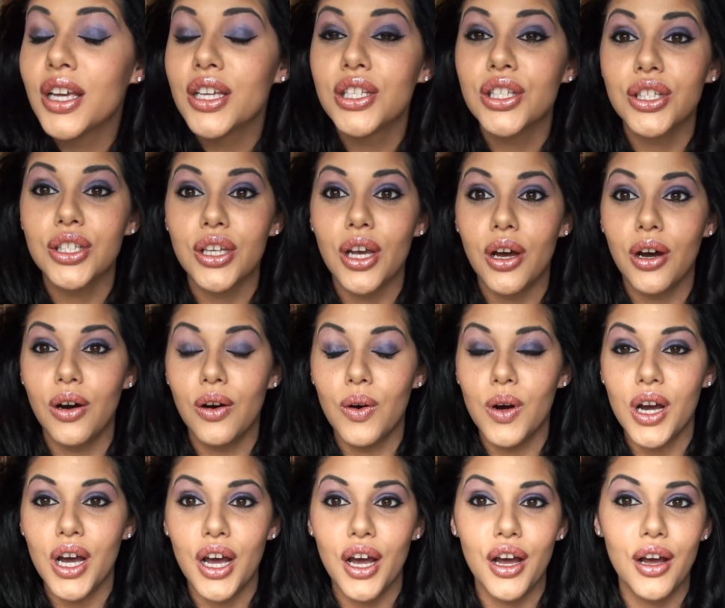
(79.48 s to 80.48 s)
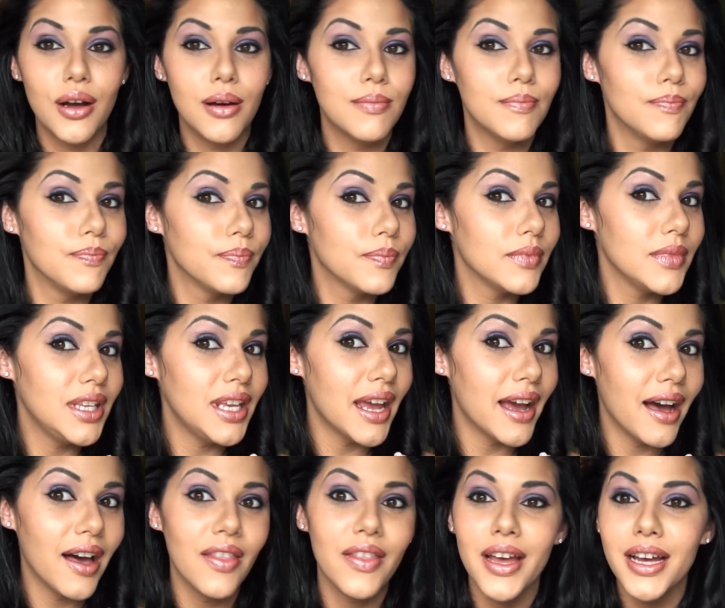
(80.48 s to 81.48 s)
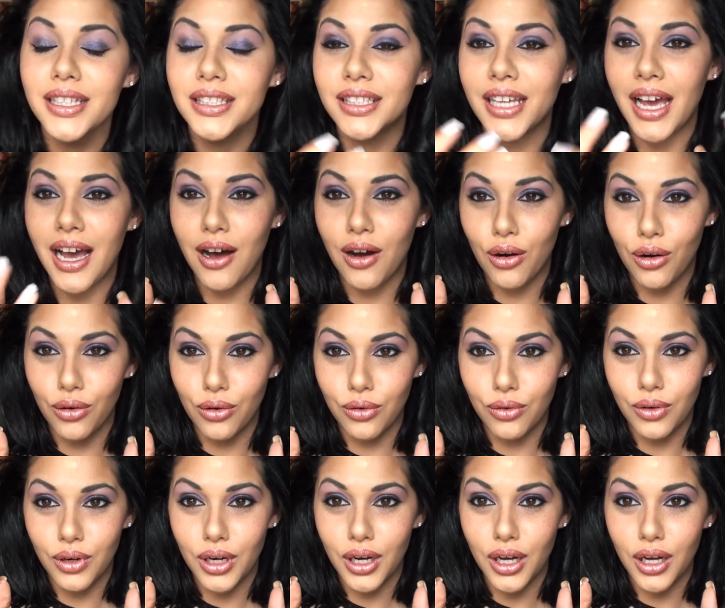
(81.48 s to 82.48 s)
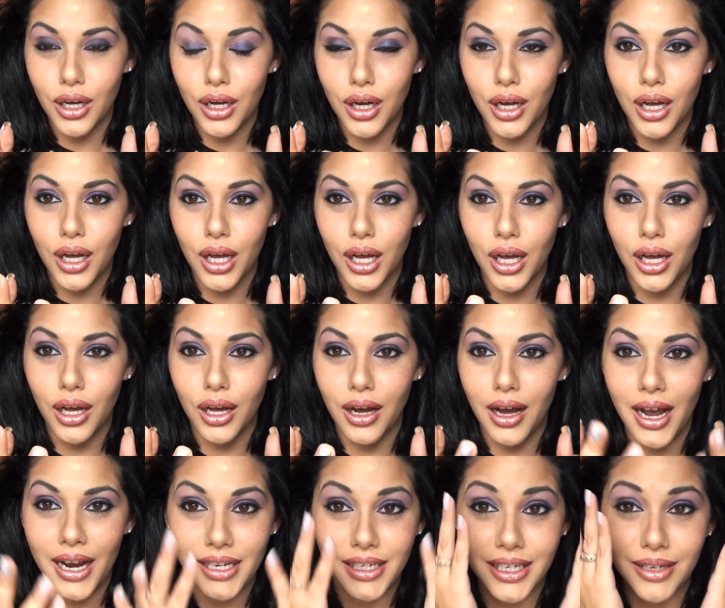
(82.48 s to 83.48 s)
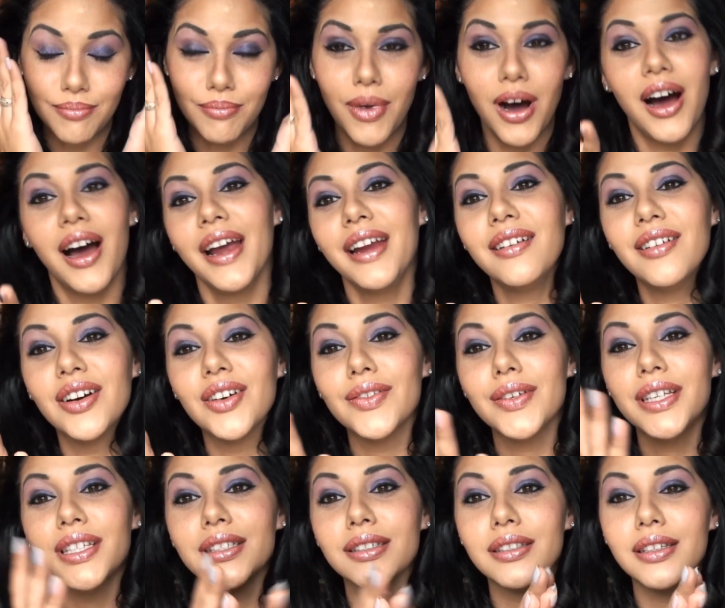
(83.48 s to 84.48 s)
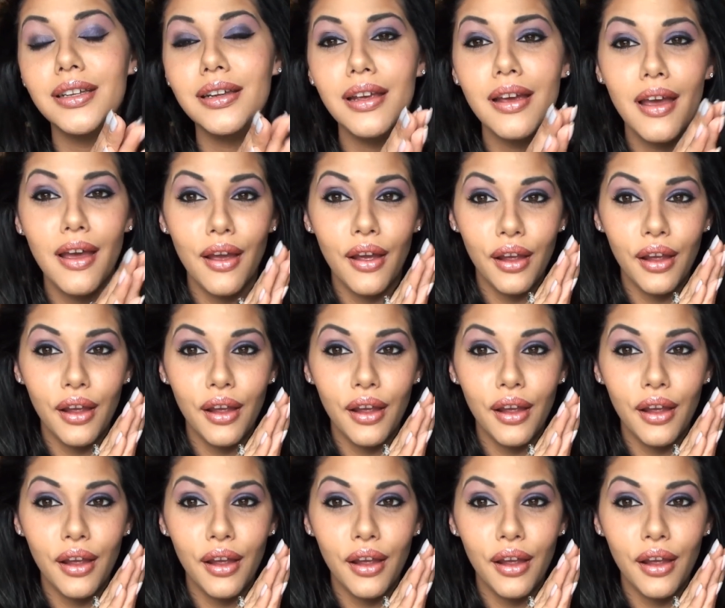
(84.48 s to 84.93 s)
So yeah, that's how I did mine, obviously.